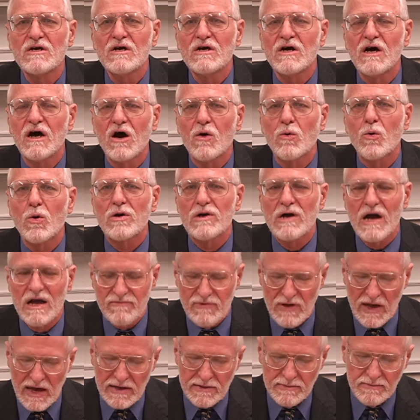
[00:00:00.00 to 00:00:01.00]
where I've
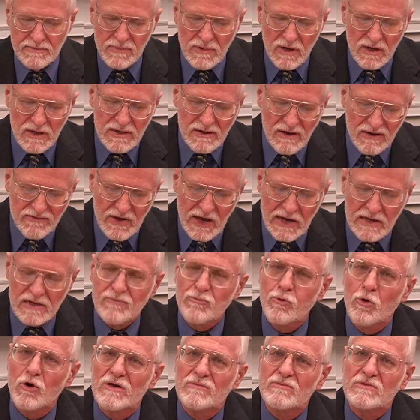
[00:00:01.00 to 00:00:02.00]
had
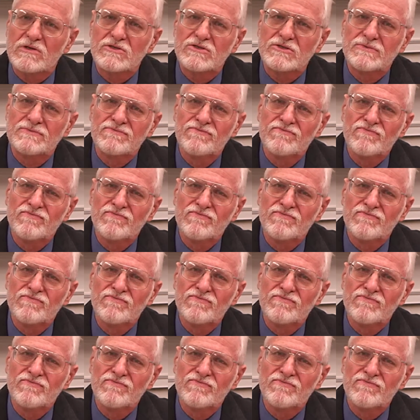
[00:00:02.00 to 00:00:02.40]
appointments.